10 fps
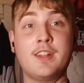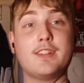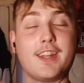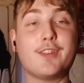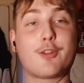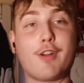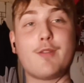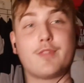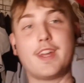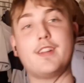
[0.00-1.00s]
Dean the
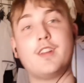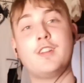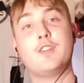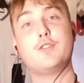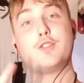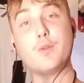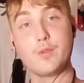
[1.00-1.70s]
Great will get 2